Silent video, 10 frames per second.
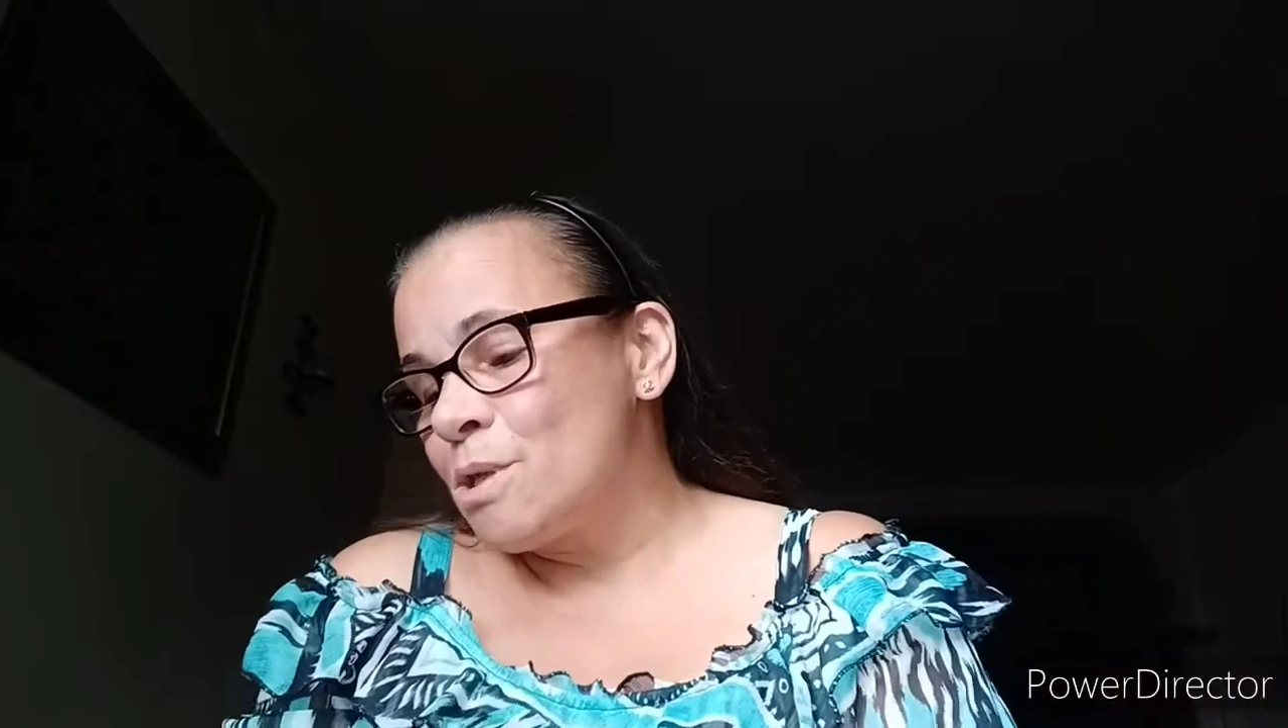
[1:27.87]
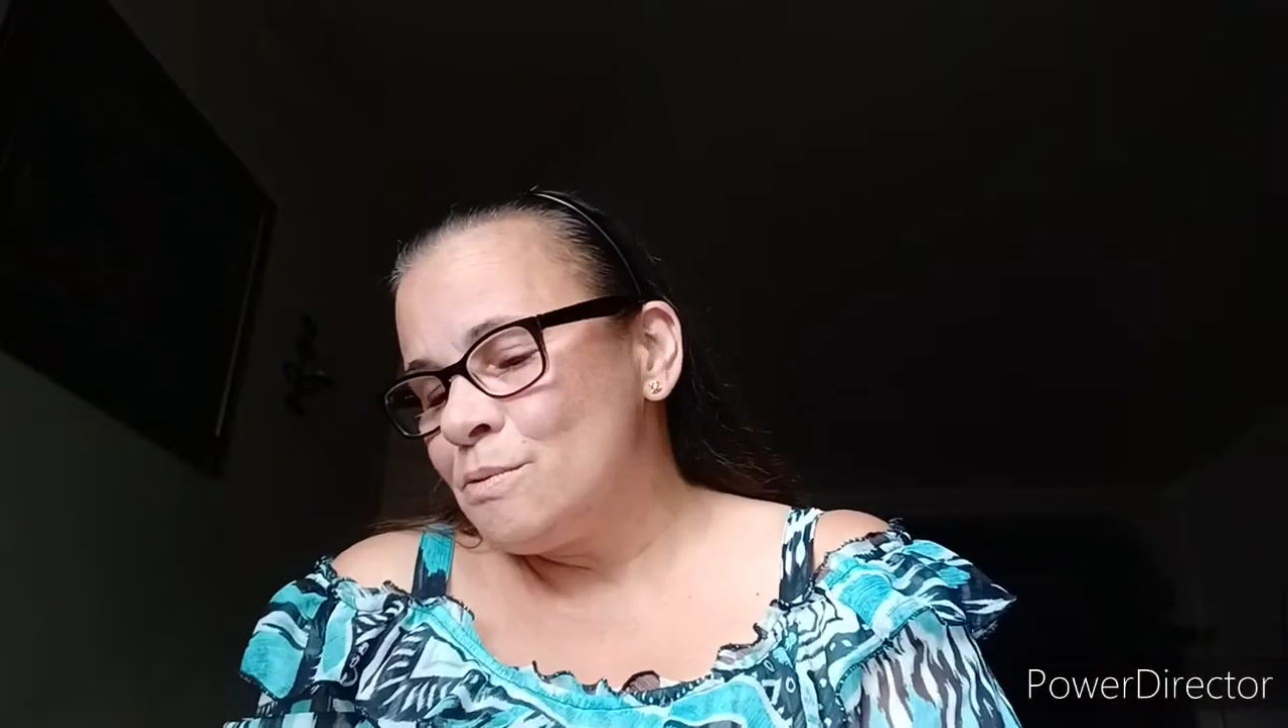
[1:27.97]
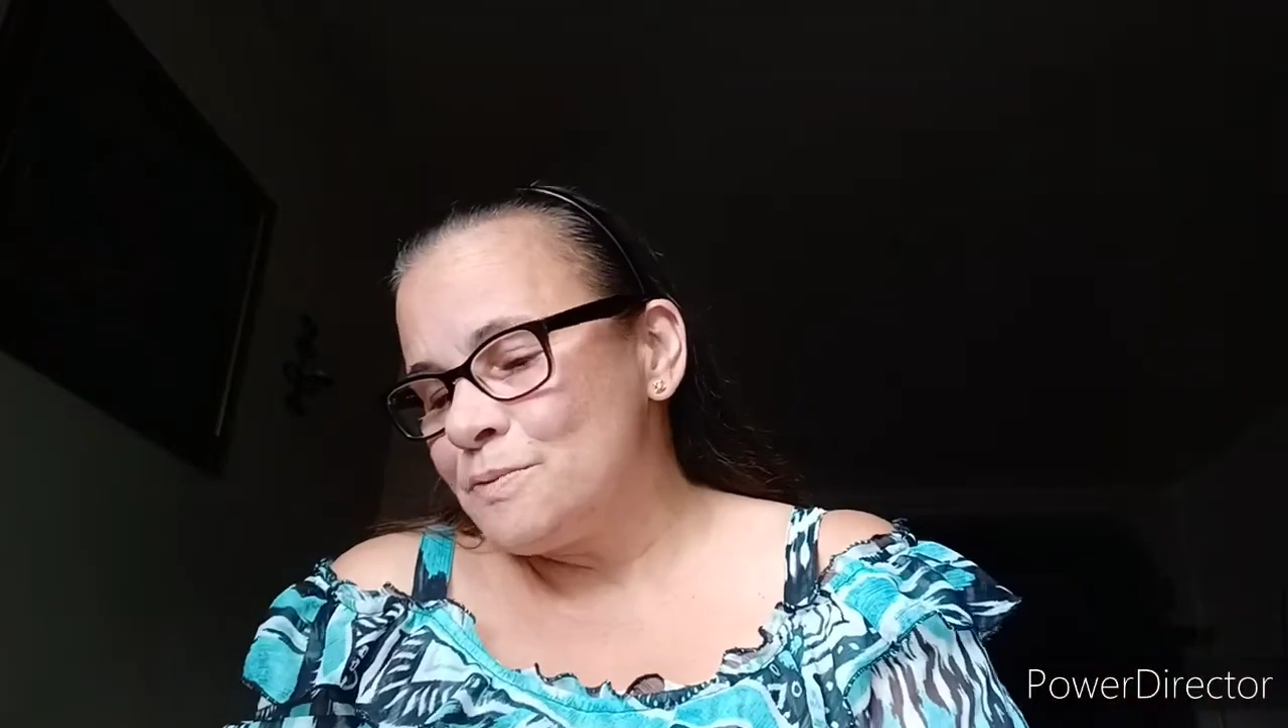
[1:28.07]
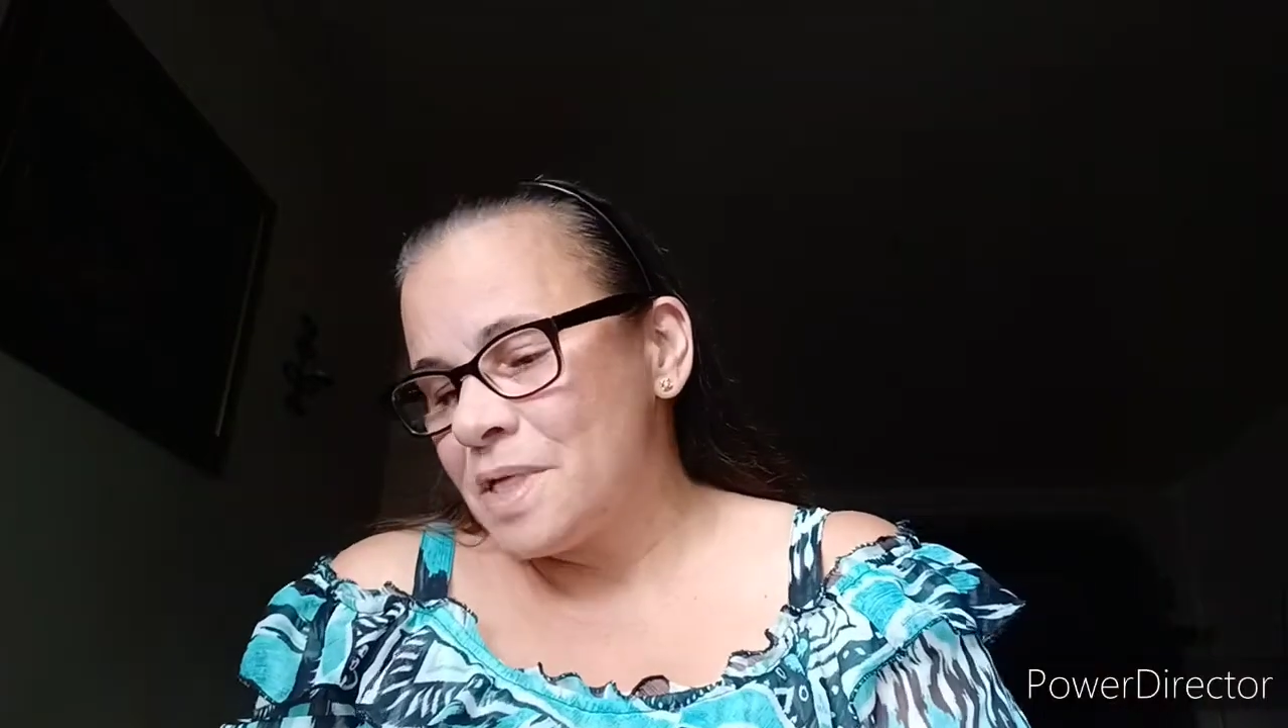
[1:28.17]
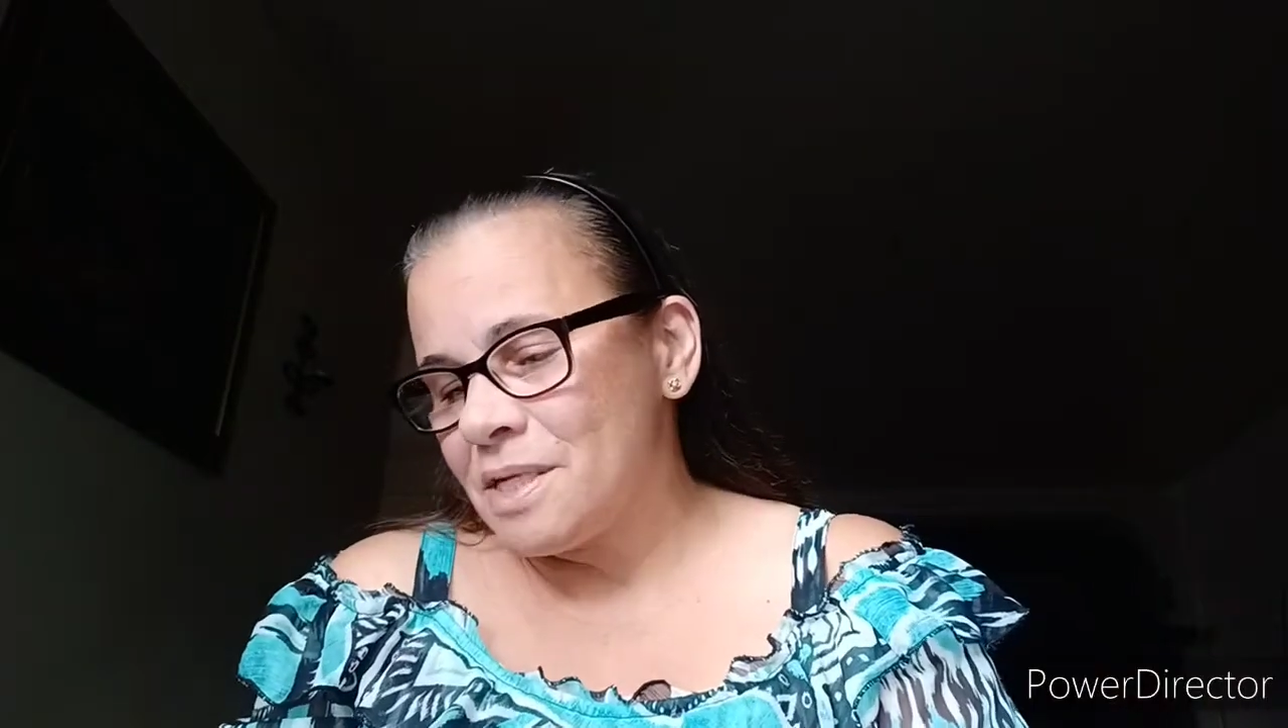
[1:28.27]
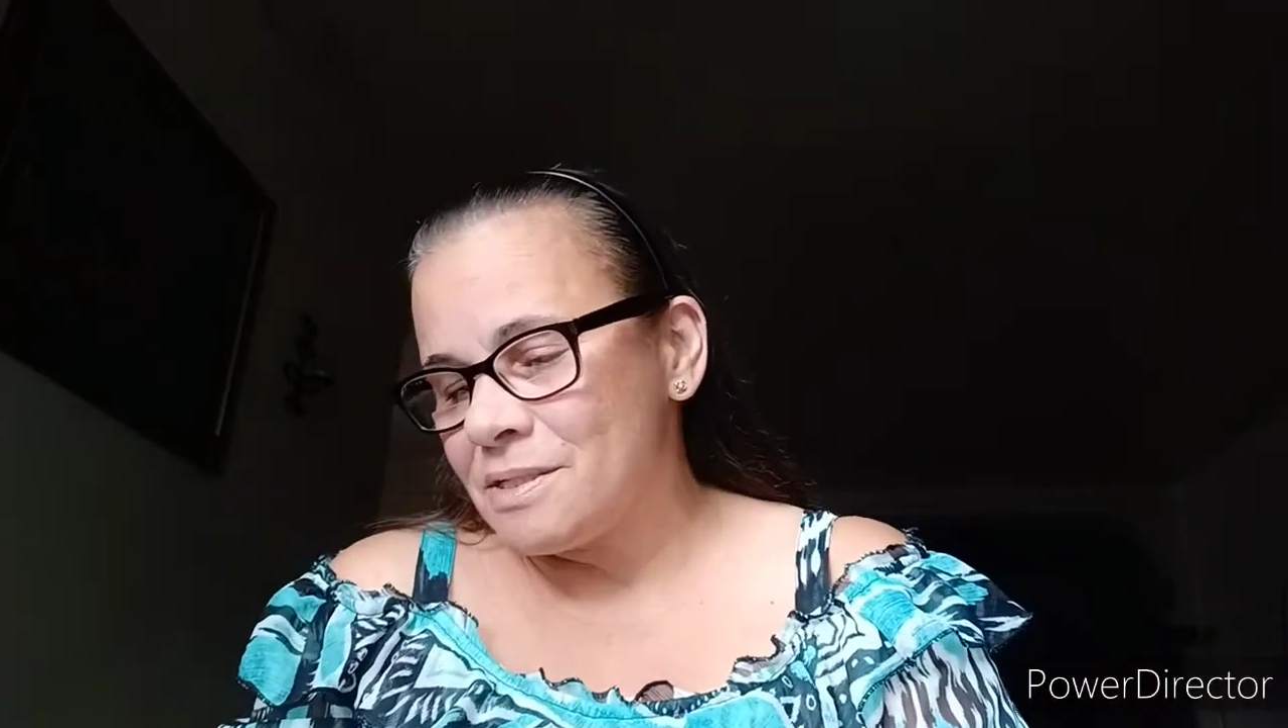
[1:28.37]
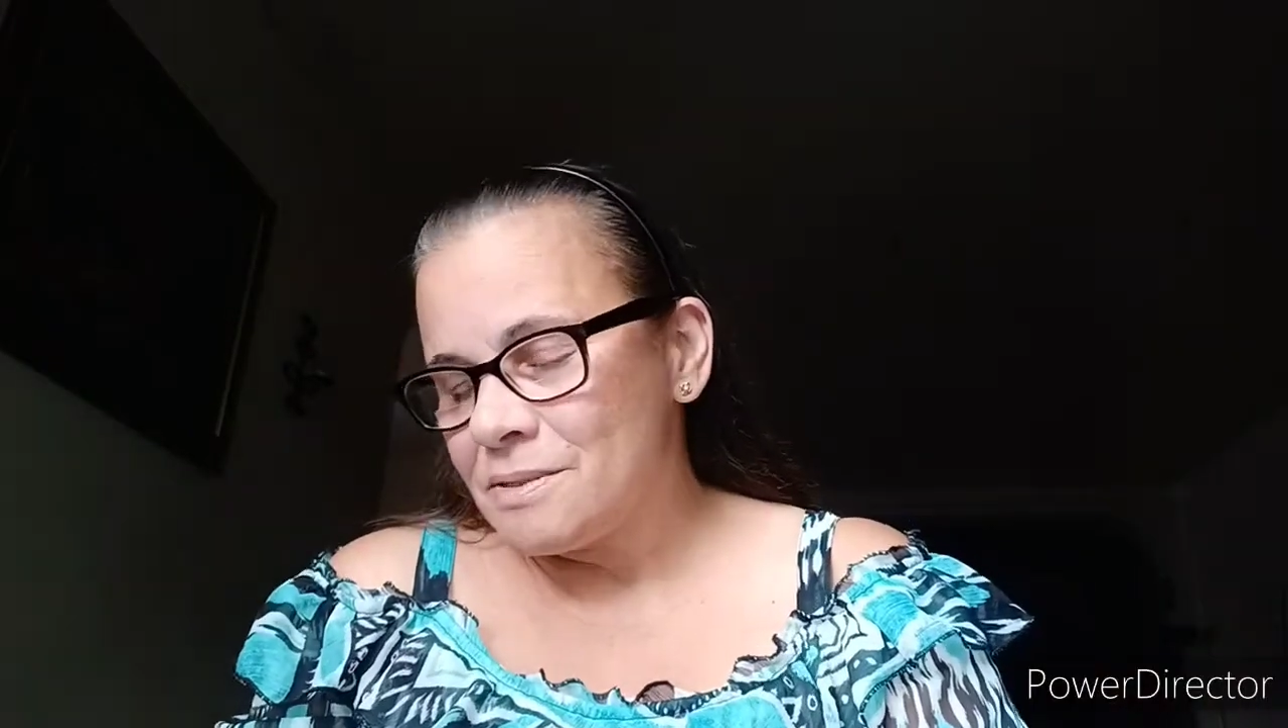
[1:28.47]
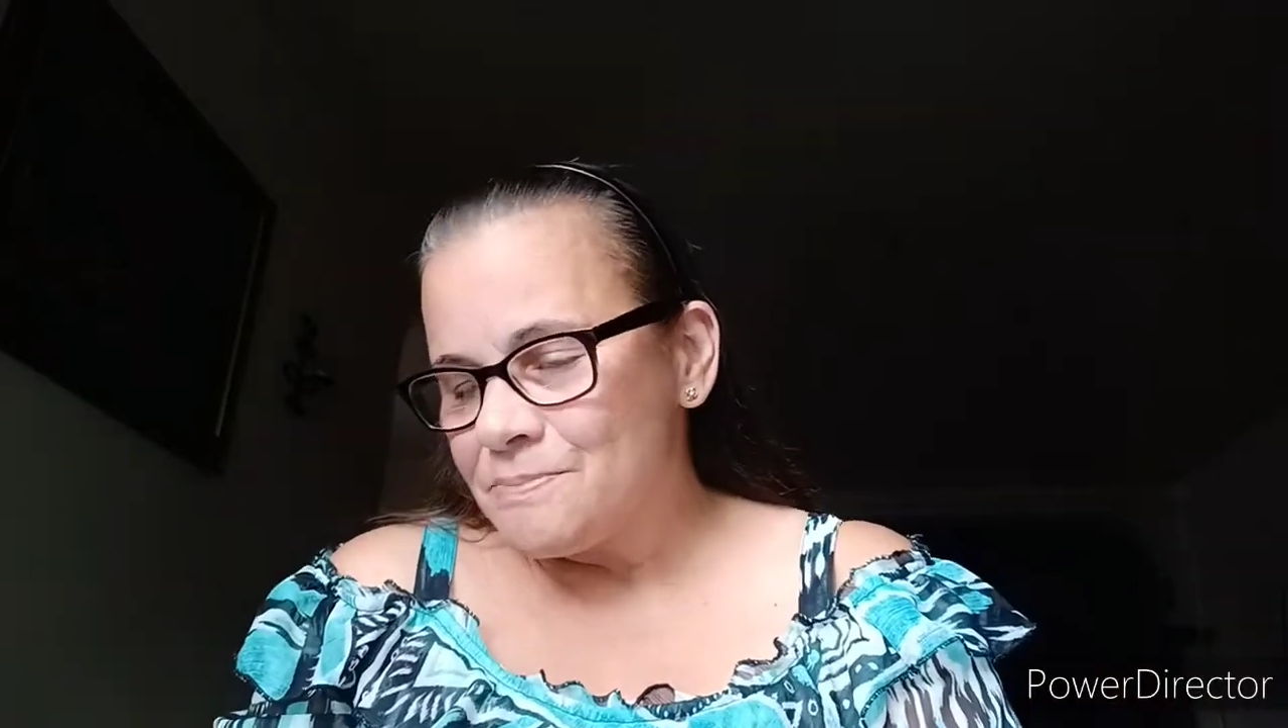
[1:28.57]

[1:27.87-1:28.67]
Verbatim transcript: loaf cake.